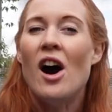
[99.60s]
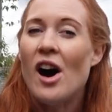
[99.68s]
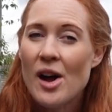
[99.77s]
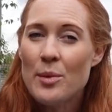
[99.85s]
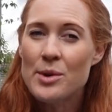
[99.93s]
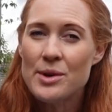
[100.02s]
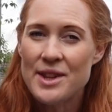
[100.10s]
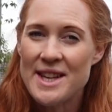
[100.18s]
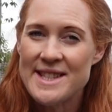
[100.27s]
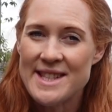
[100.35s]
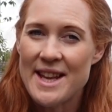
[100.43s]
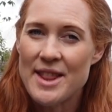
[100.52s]
I wore
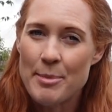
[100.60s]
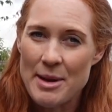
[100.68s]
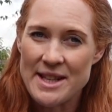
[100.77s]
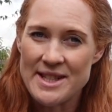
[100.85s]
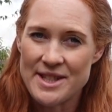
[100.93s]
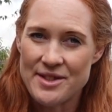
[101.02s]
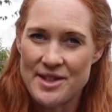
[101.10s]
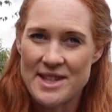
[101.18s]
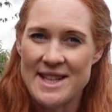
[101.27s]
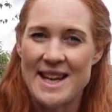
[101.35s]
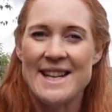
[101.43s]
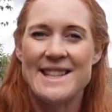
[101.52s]
these in the Peak
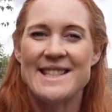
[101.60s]
District in